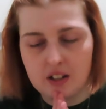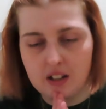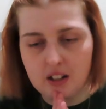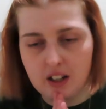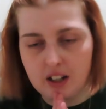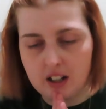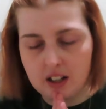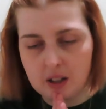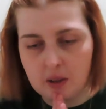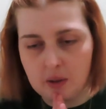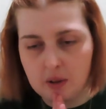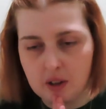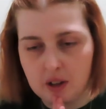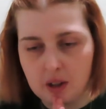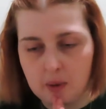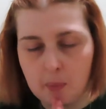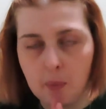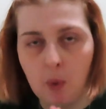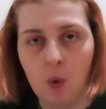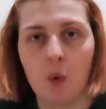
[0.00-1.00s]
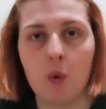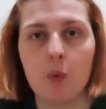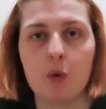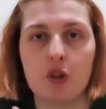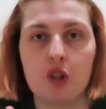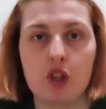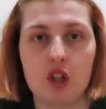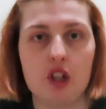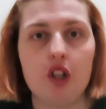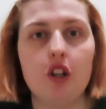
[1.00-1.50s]
like the mall
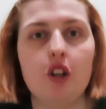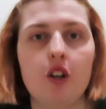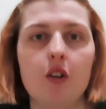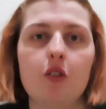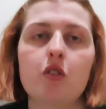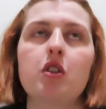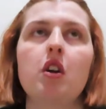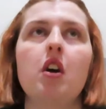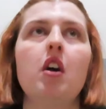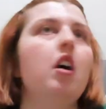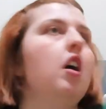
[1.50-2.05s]
was huge.